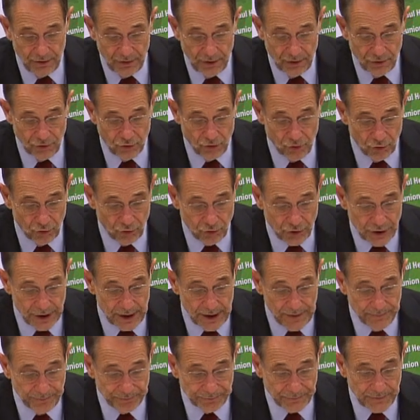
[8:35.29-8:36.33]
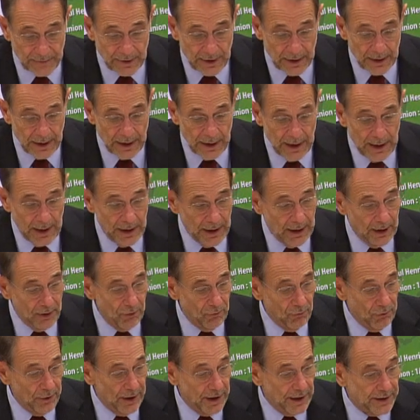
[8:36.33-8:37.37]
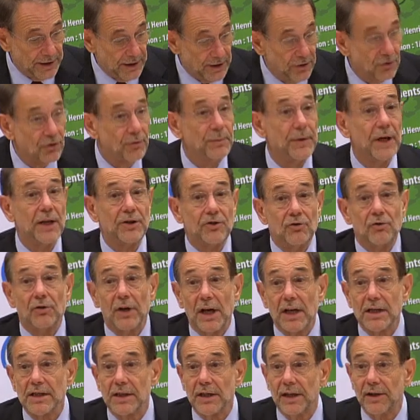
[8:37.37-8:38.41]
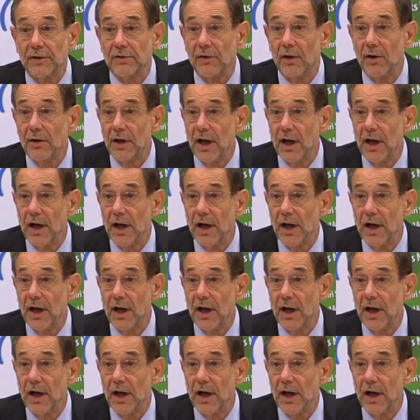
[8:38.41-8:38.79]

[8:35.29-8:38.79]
in Georgia, where the European Union has had